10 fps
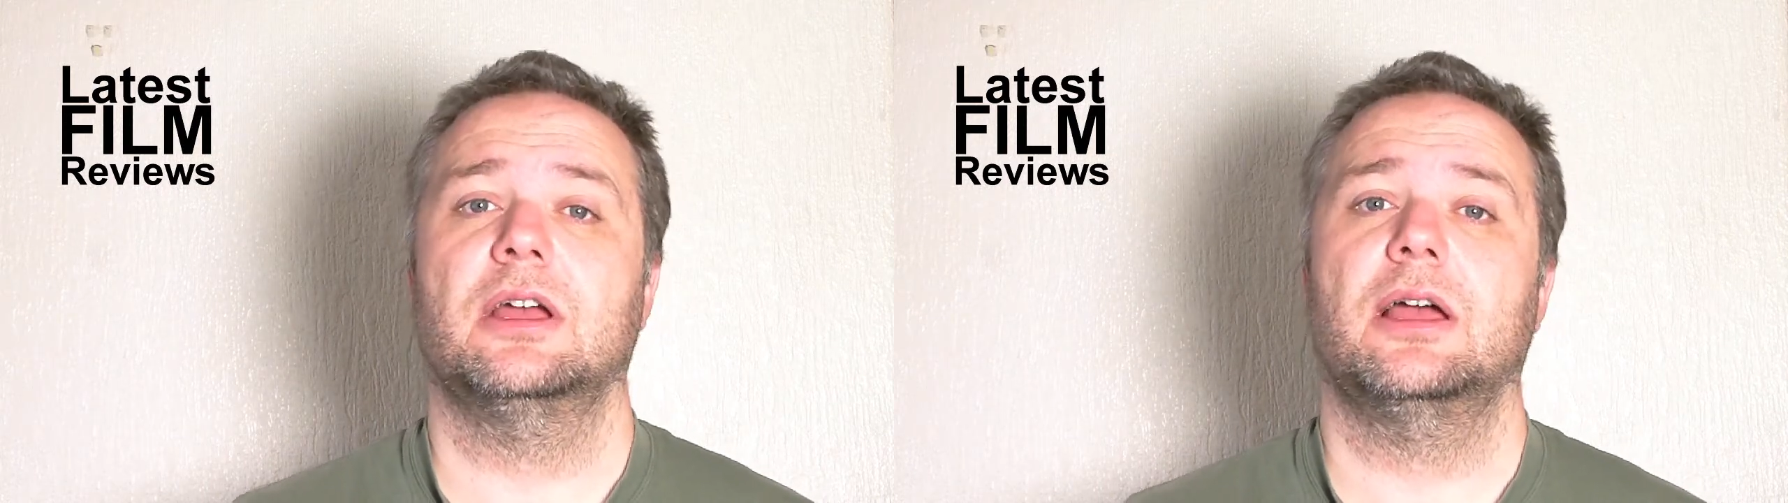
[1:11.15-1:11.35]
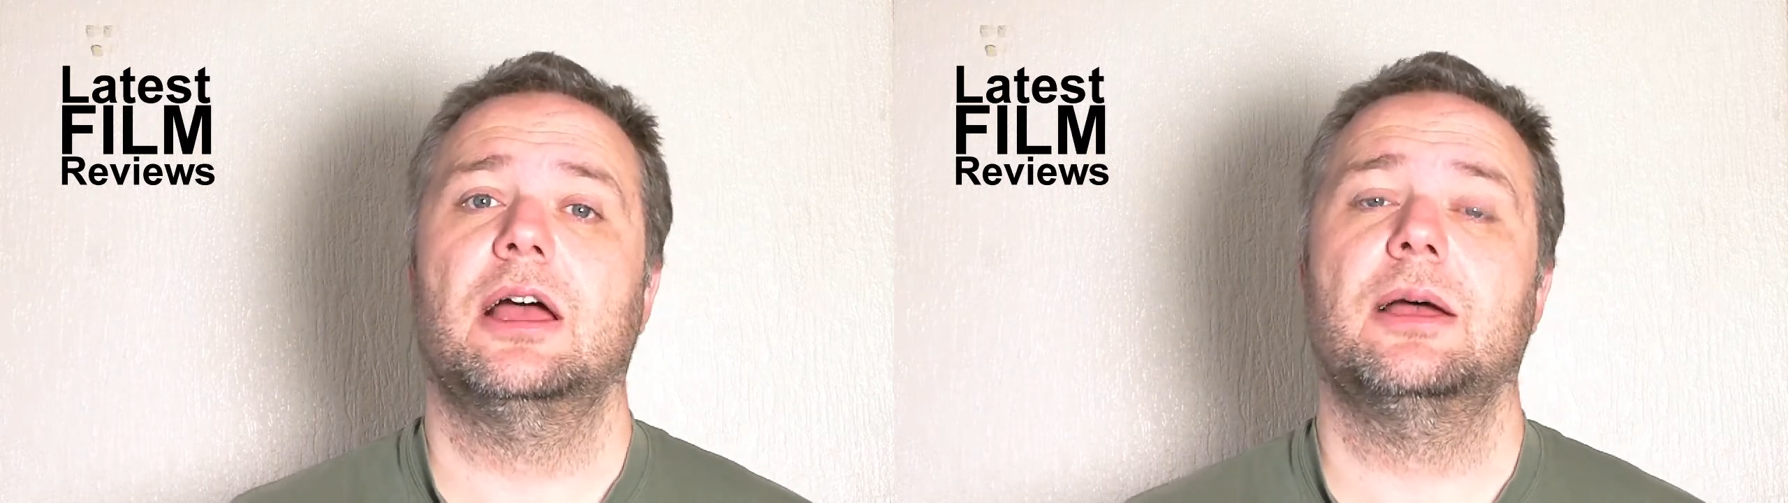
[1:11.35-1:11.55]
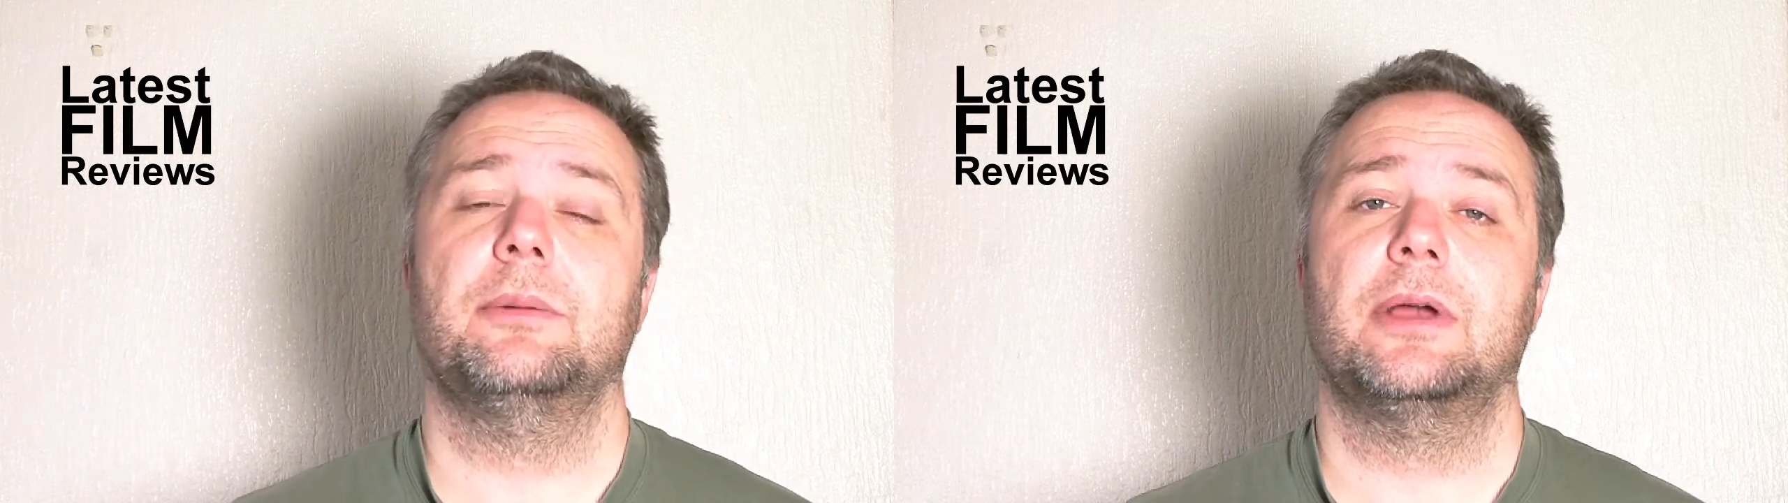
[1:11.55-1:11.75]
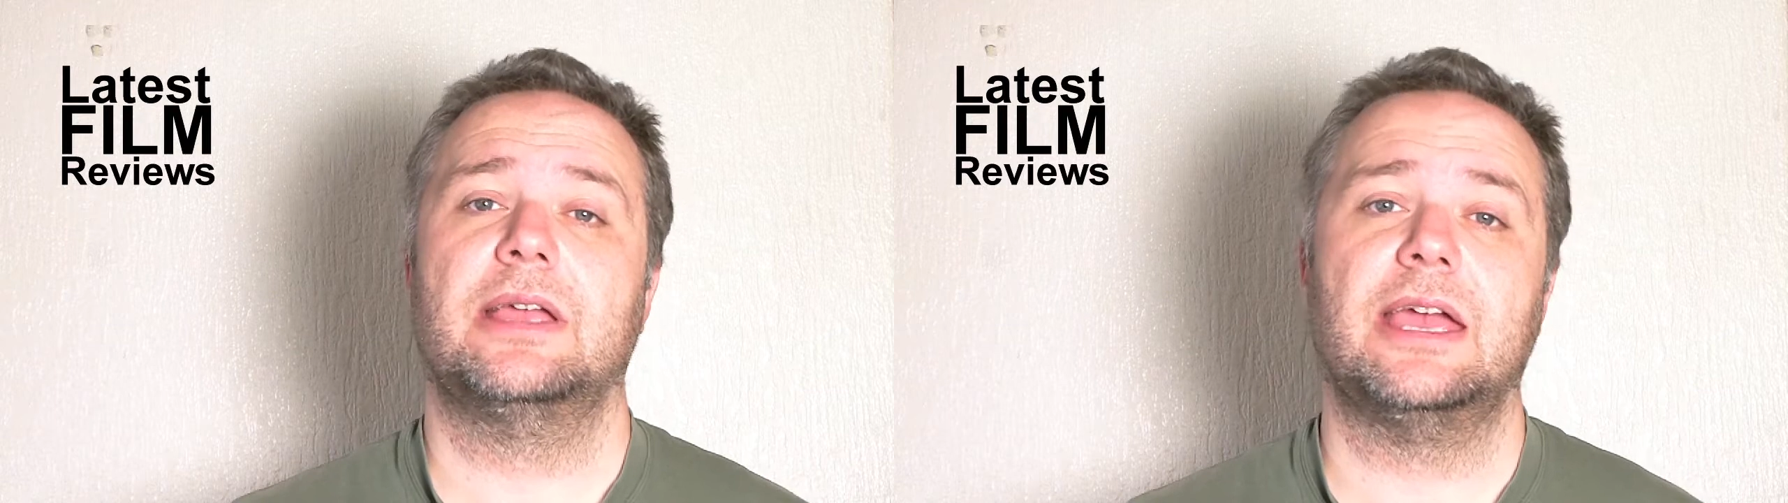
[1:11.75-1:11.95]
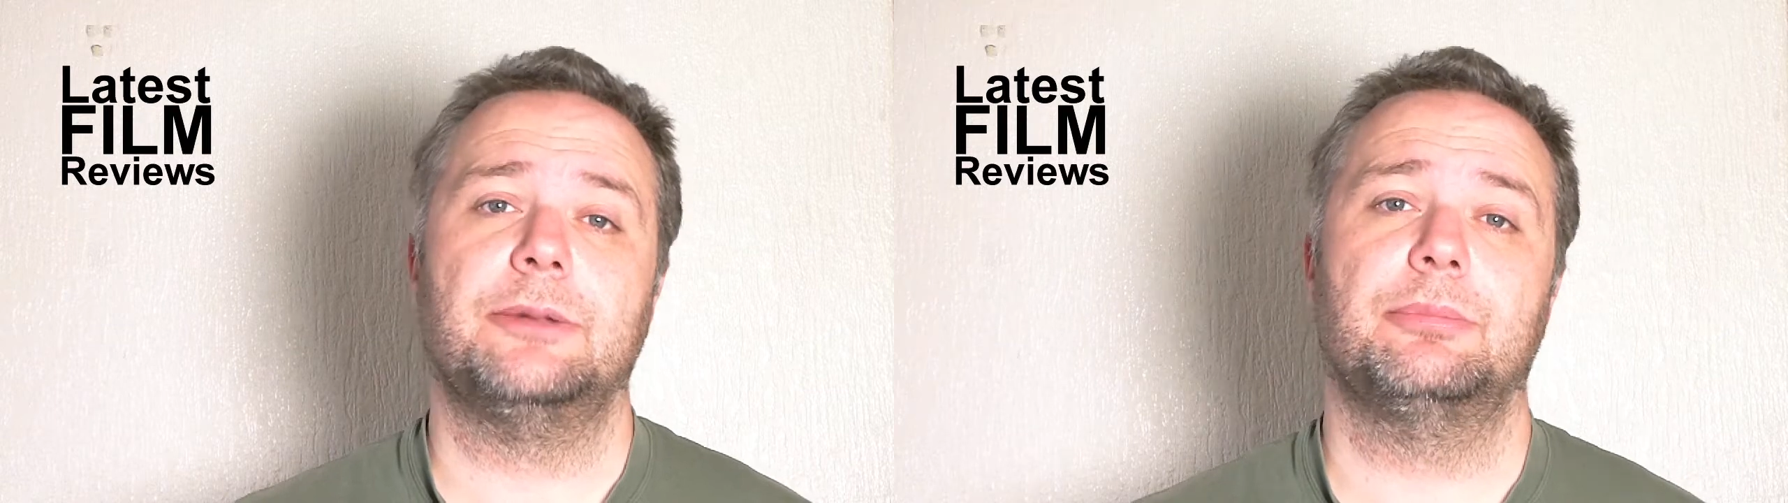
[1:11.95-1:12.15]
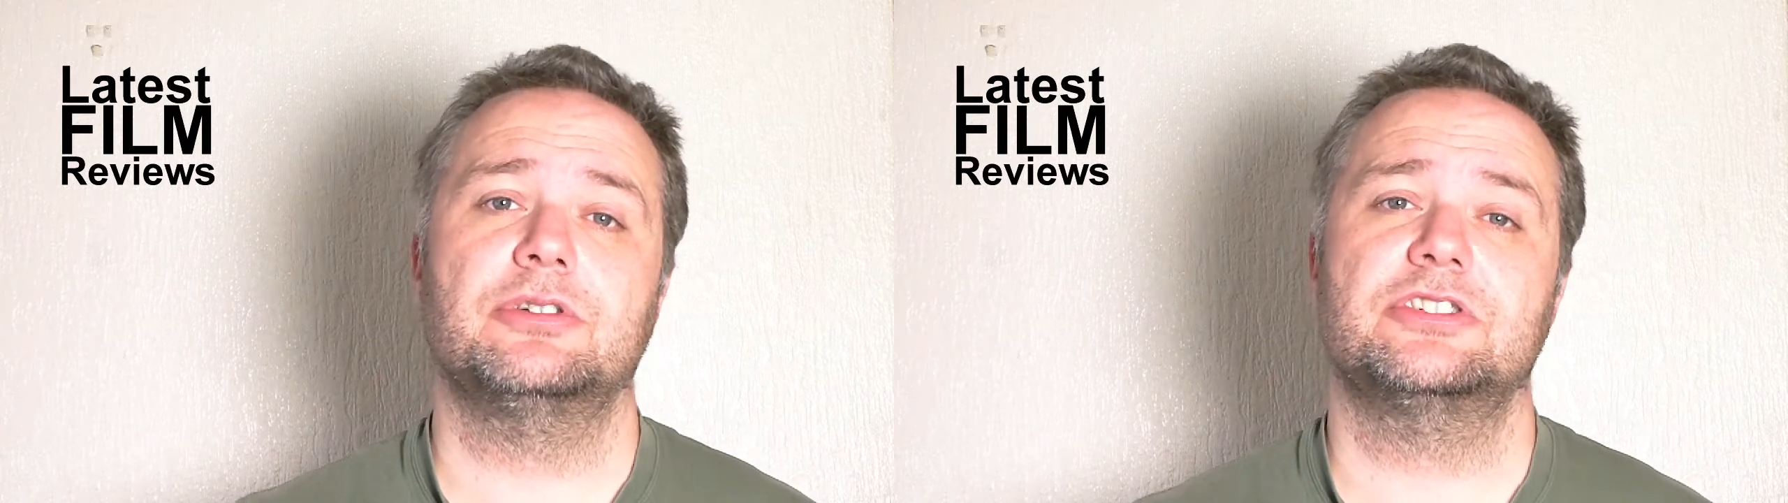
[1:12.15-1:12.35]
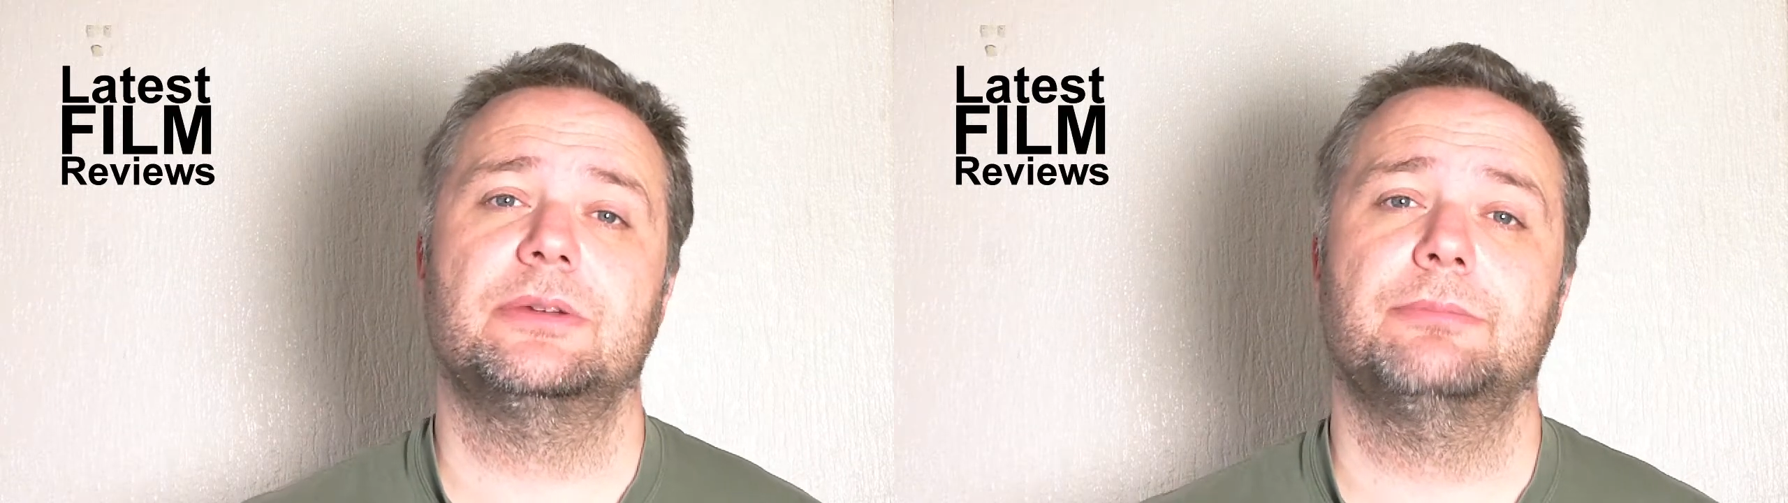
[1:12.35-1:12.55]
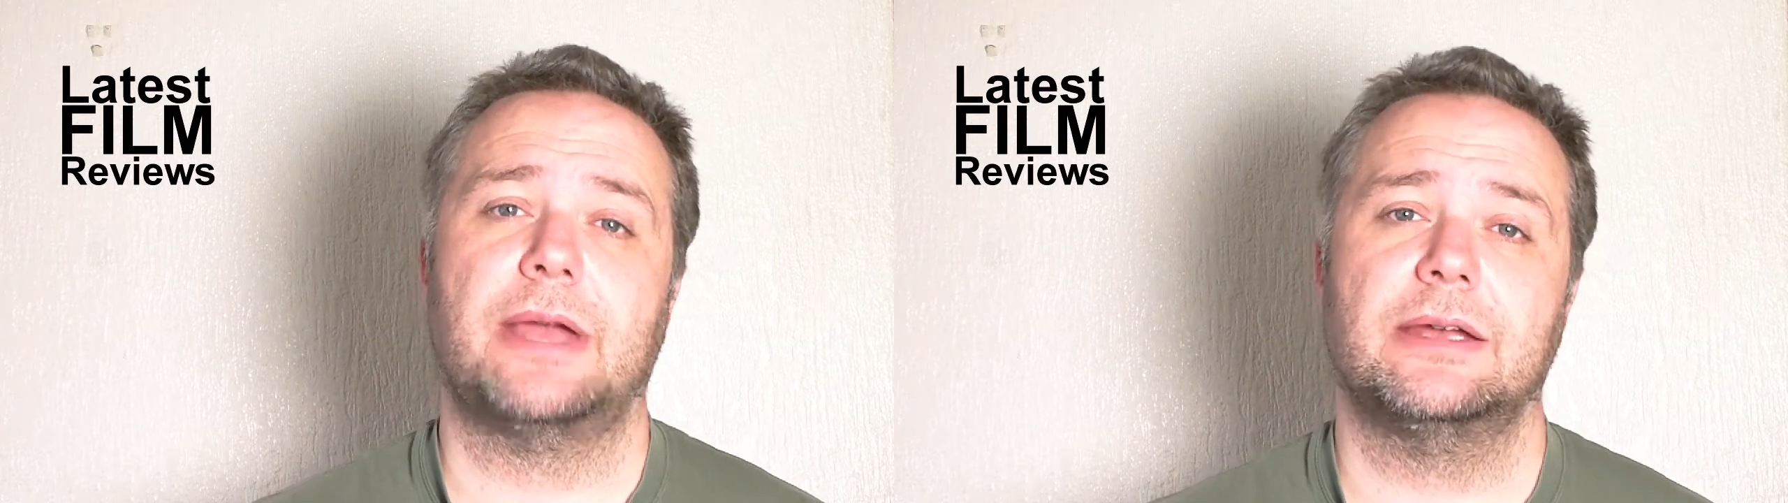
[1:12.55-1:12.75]
uh, again pushing
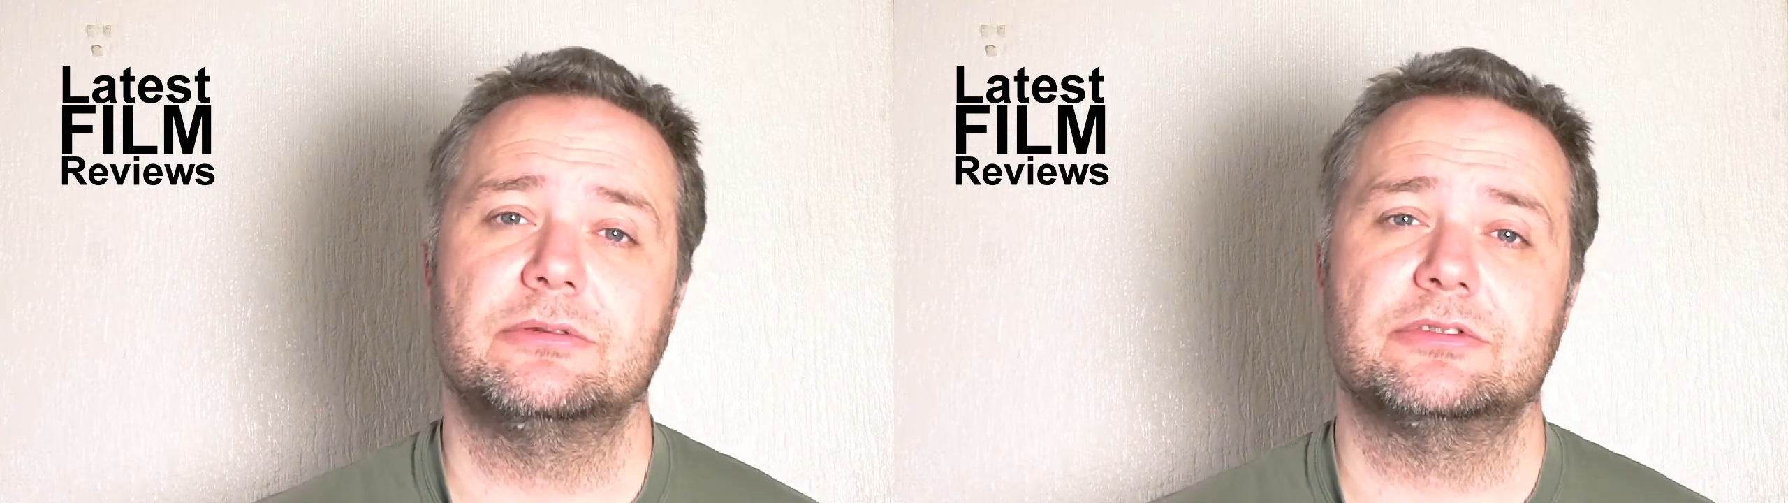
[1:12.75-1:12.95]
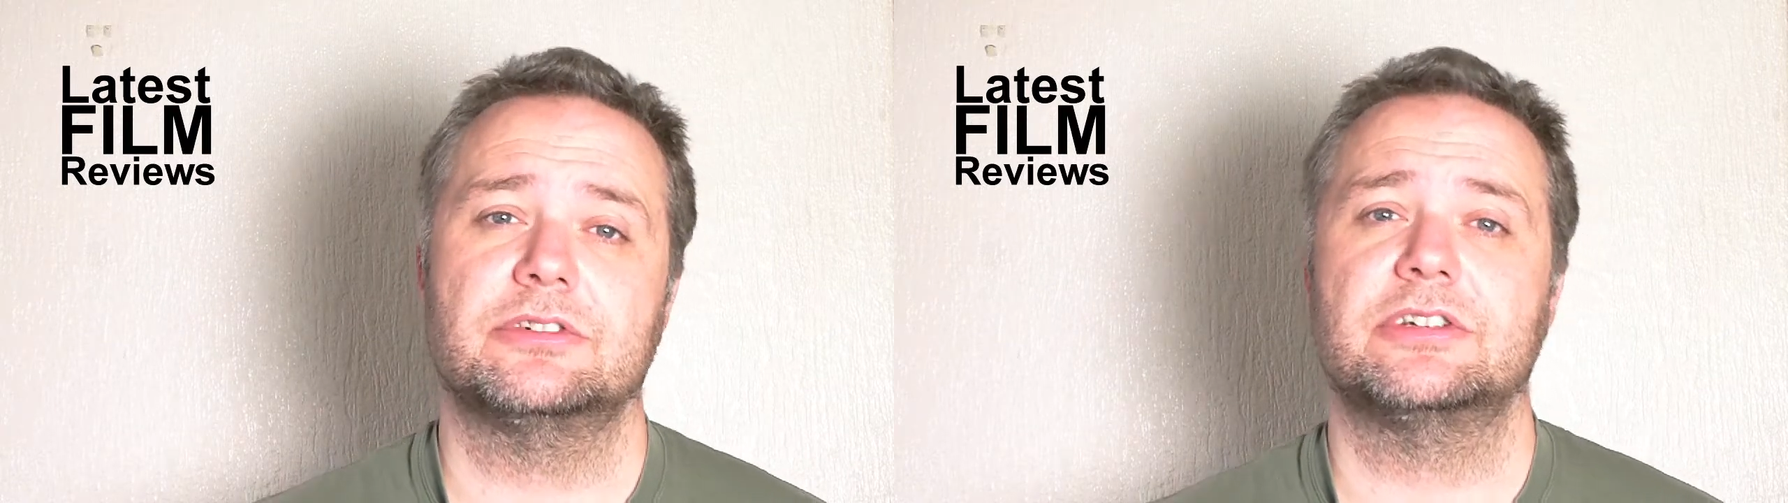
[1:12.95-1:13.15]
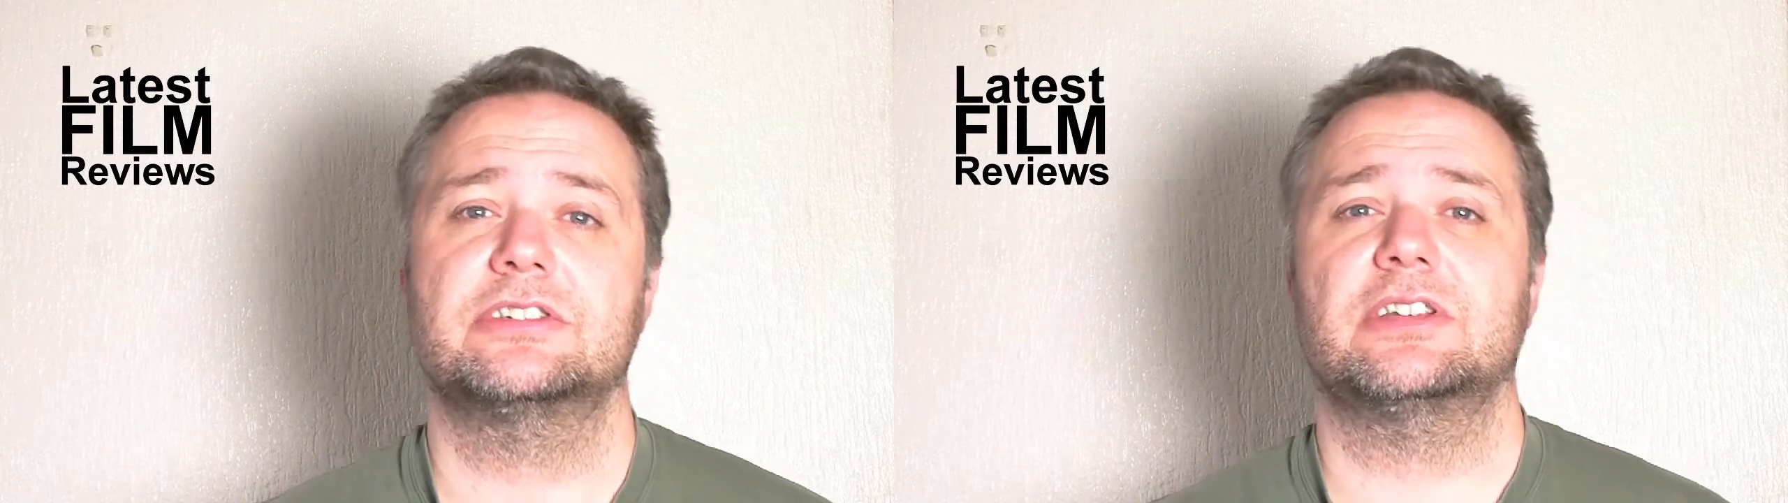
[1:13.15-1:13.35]
boundaries